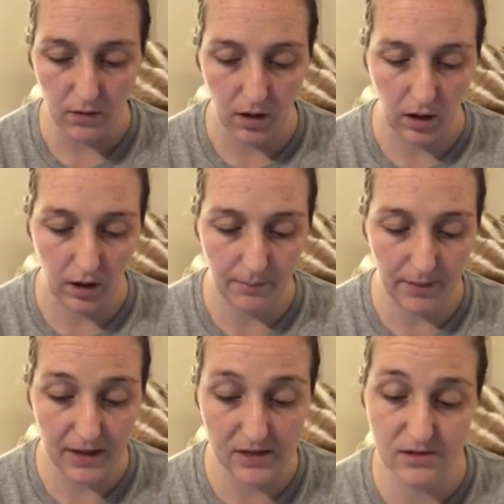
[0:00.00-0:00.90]

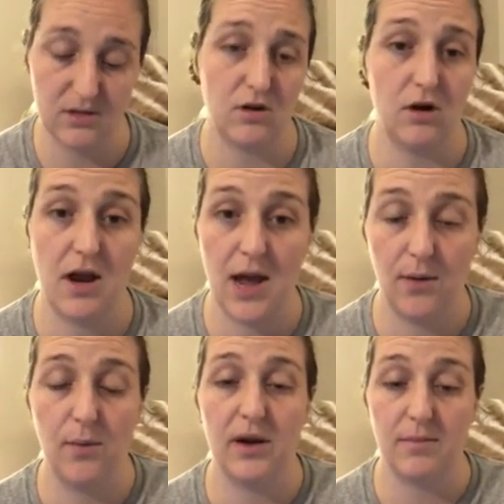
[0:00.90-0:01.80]
and to call
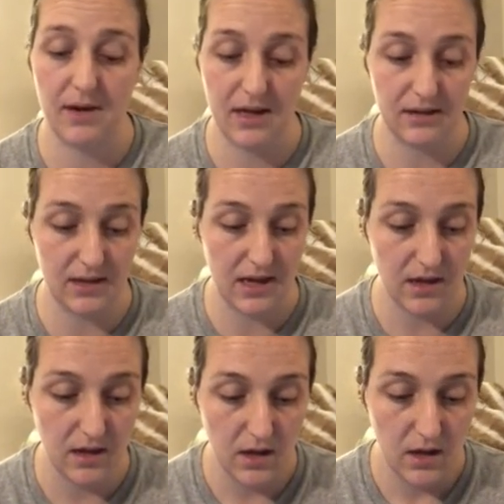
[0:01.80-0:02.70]
911 immediately.
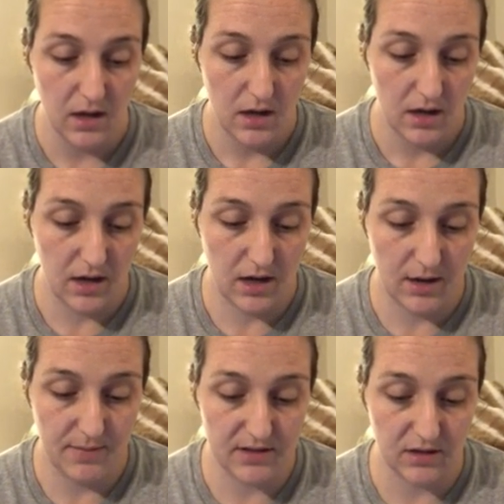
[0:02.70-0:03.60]

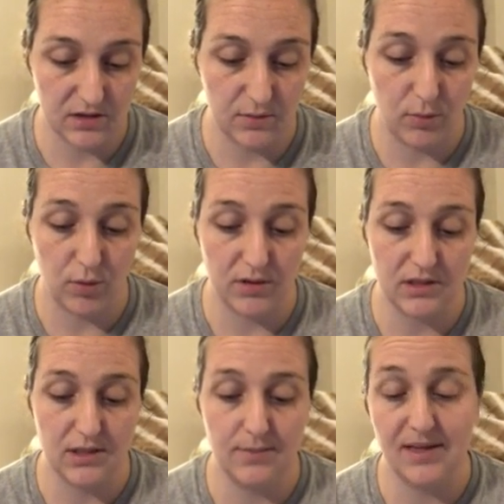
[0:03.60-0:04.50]
It's also important
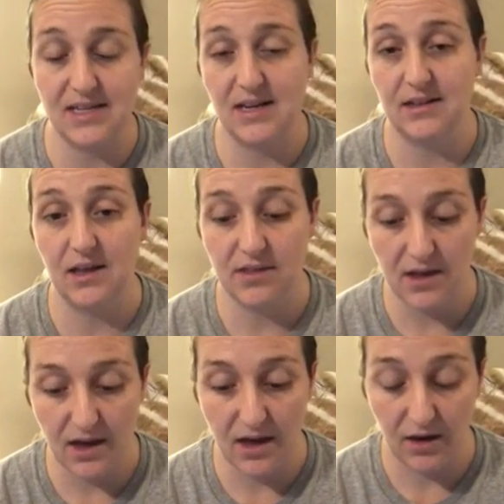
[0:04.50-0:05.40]
to maintain a
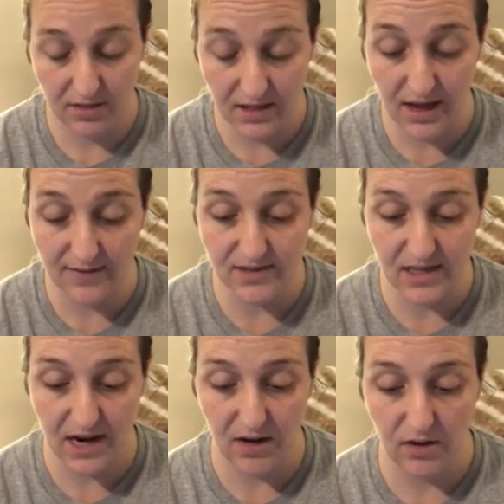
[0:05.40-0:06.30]
healthy
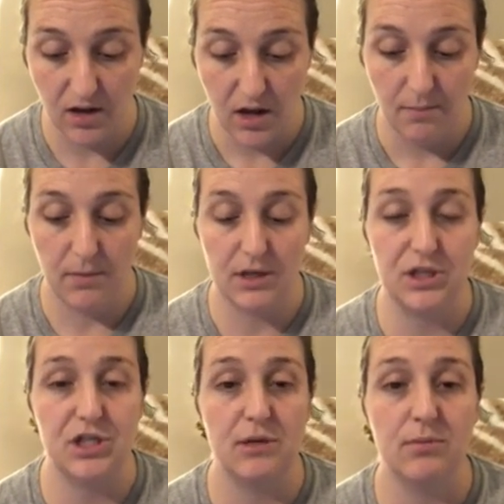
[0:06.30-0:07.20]
lifestyle,
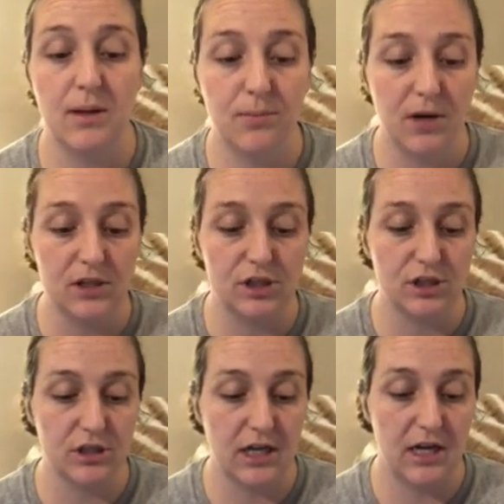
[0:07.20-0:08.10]
monitor your blood
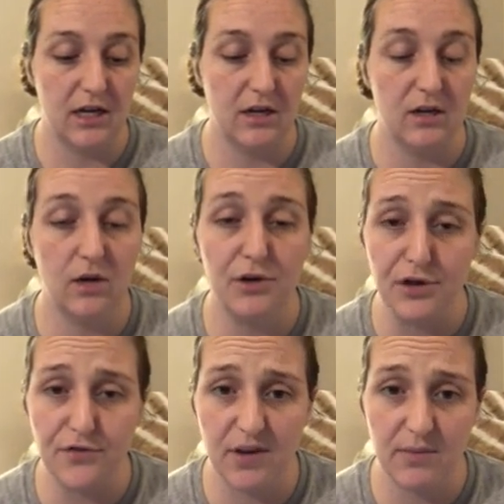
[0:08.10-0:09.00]
pressure, and know your
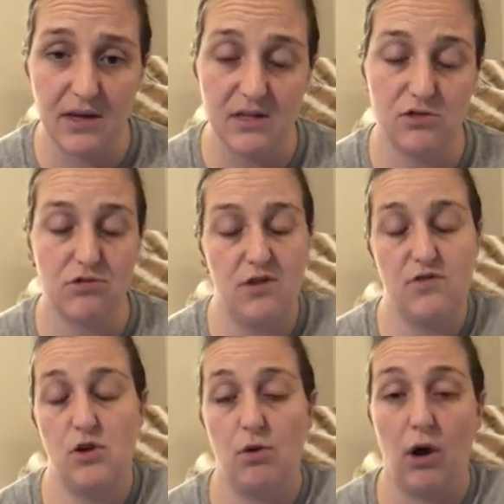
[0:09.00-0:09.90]
family history if
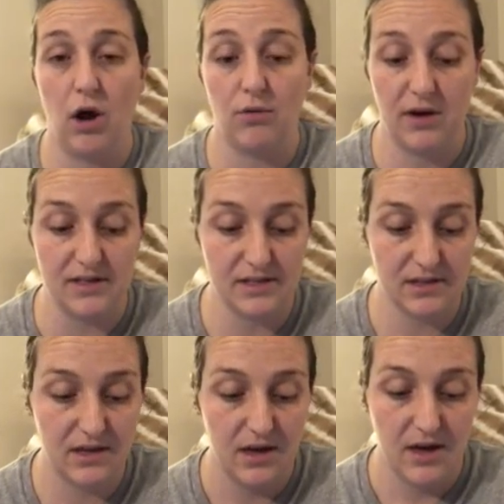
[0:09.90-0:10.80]
you are at risk.